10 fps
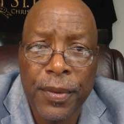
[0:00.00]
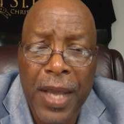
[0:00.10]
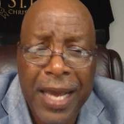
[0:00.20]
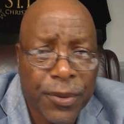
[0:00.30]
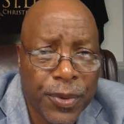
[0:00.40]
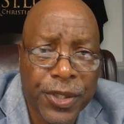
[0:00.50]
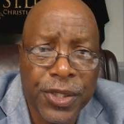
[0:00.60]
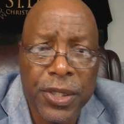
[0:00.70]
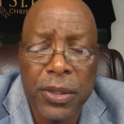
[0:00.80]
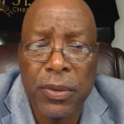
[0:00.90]
I don't want to
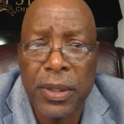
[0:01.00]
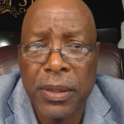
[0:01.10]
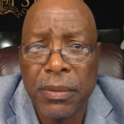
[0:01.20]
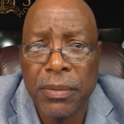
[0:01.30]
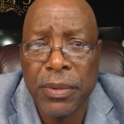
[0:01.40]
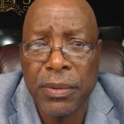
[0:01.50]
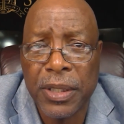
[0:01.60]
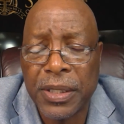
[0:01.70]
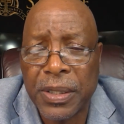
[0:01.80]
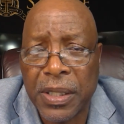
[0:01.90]
see you in
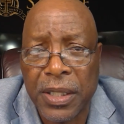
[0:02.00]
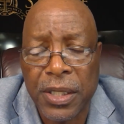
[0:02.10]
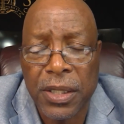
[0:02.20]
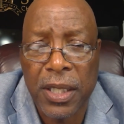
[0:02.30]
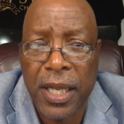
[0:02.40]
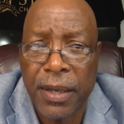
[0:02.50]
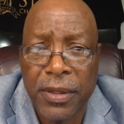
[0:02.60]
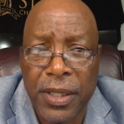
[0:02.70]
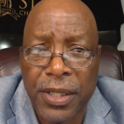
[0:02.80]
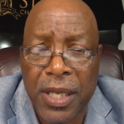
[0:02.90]
this condition or that
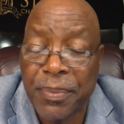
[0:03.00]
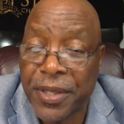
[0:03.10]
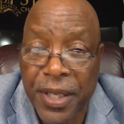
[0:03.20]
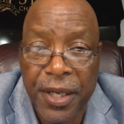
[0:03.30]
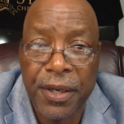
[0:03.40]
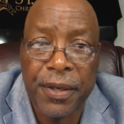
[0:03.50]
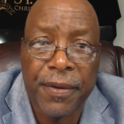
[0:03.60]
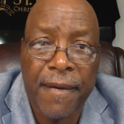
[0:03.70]
condition. I'm scared.